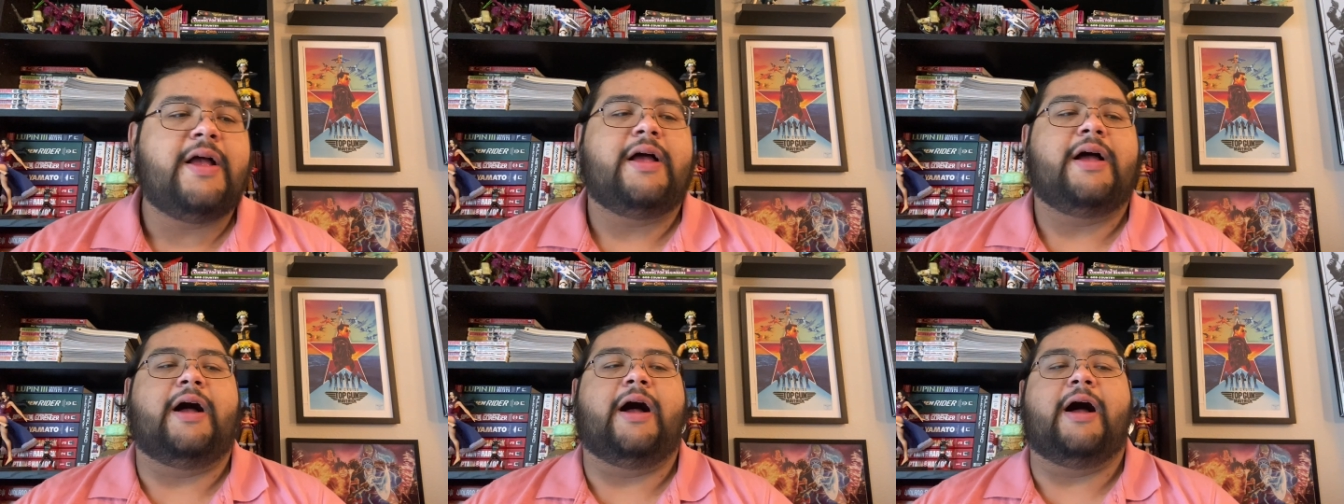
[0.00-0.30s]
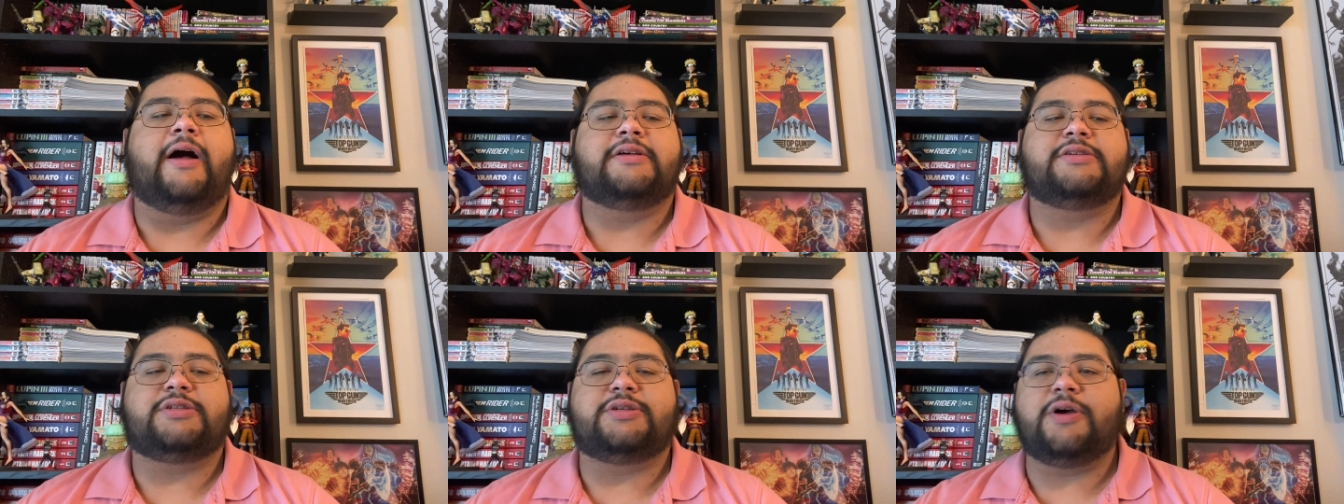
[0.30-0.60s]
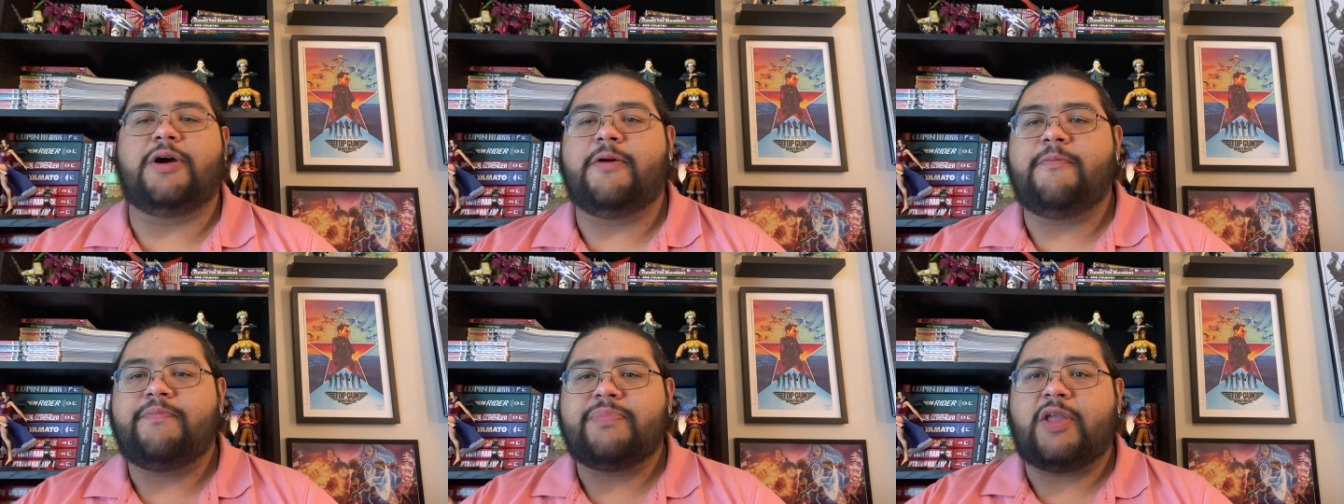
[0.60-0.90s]
Uh, so
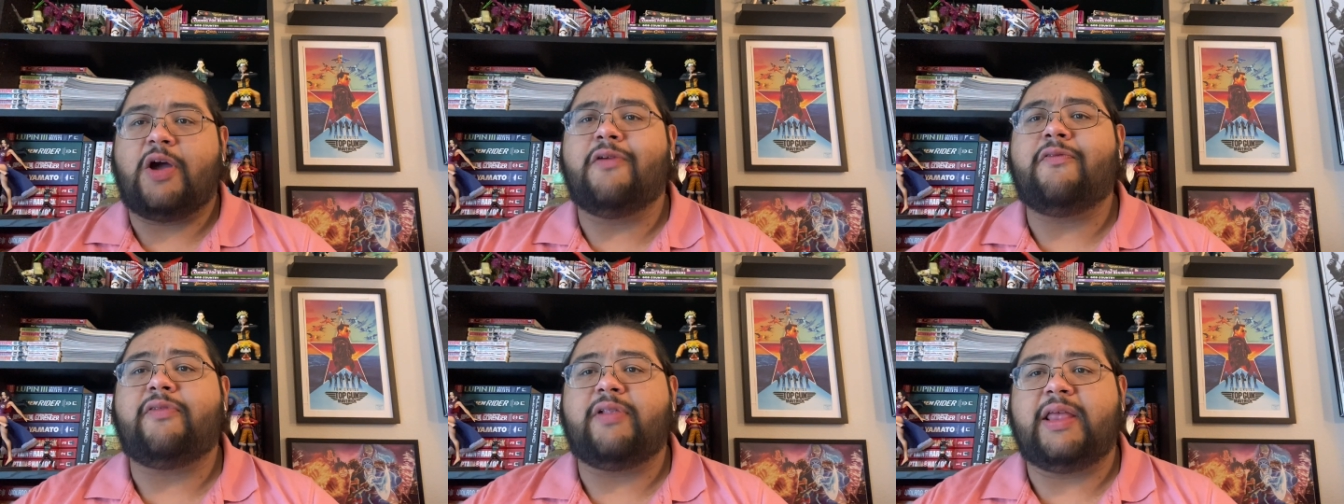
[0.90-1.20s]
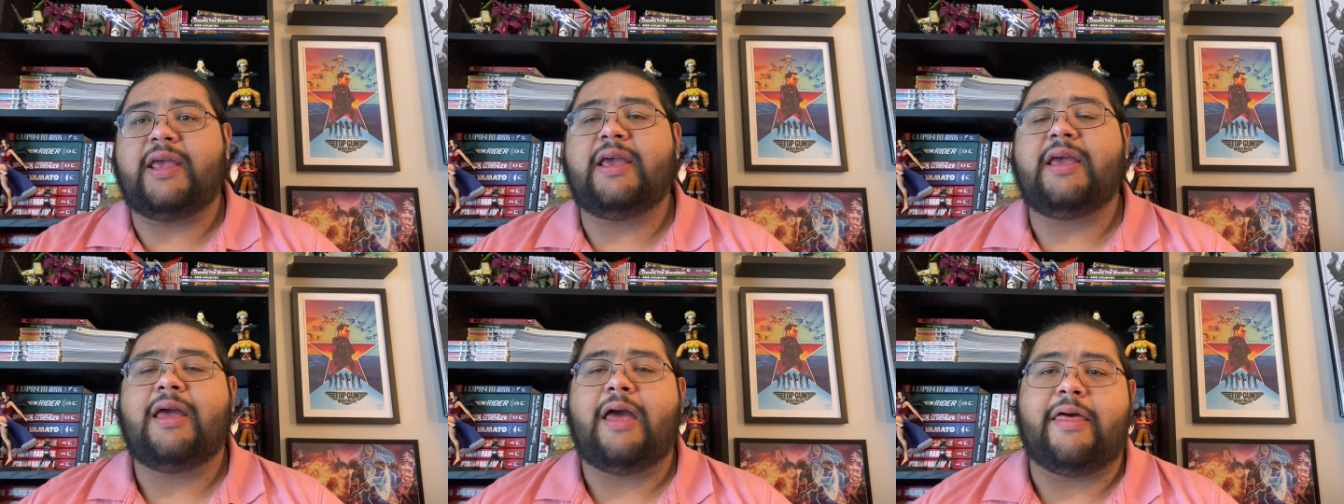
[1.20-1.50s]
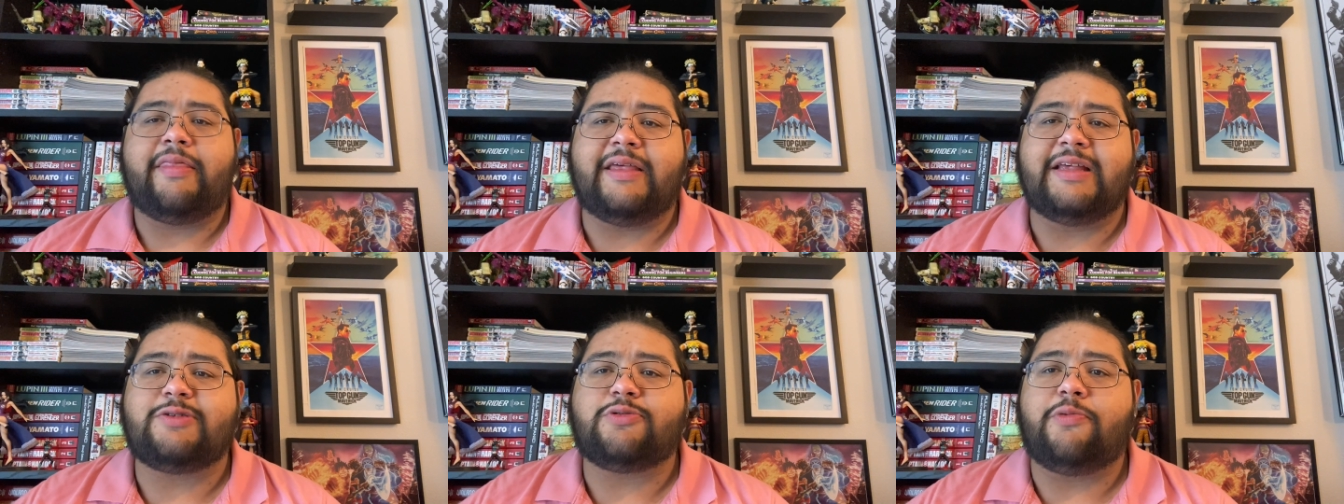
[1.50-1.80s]
hopefully
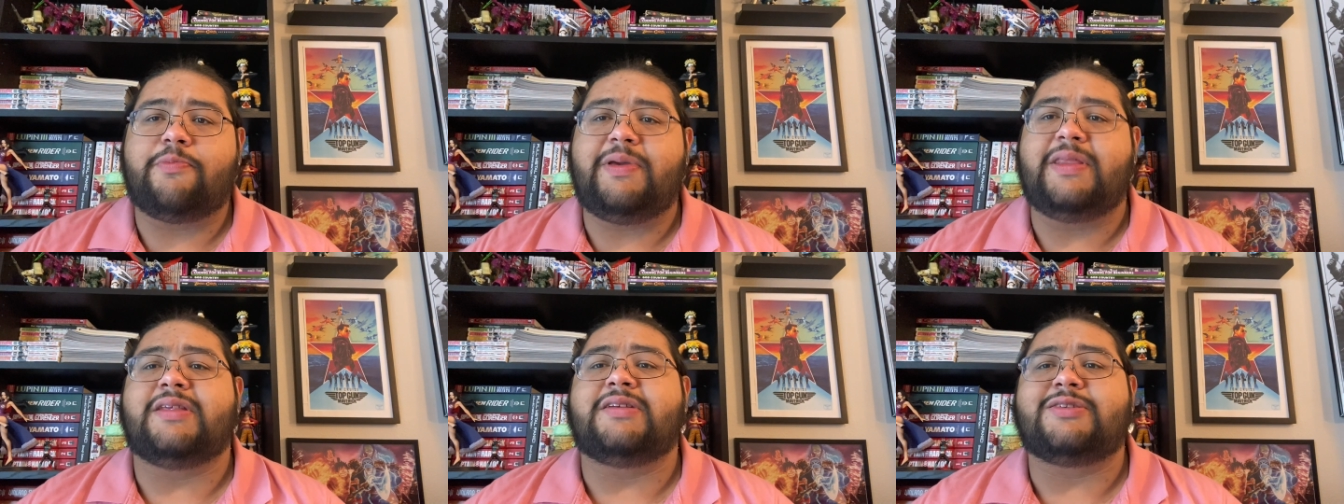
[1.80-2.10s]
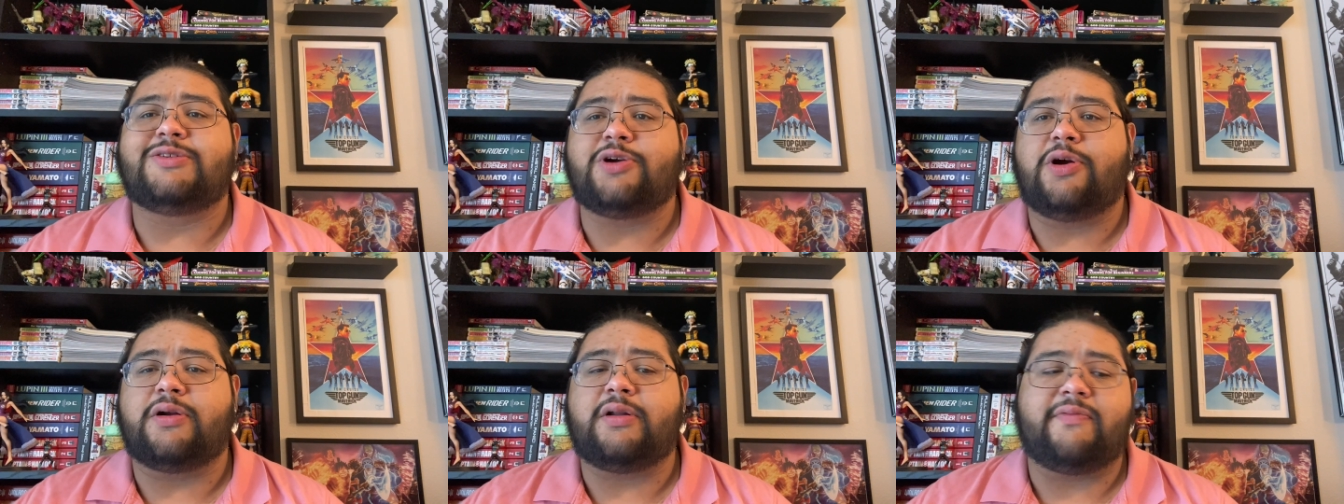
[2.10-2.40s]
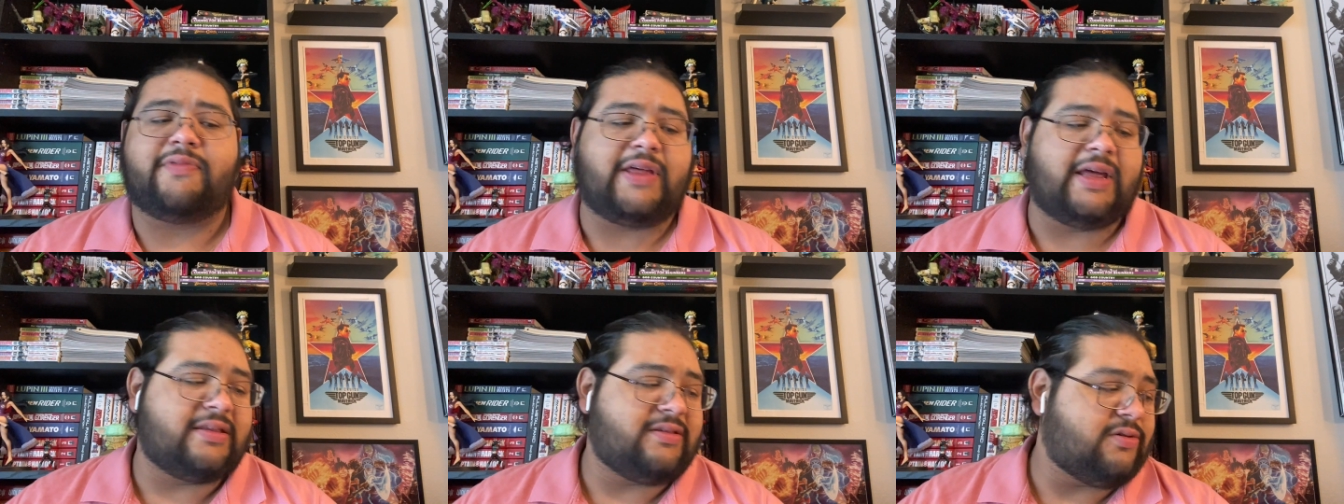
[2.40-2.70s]
this will be the start of that.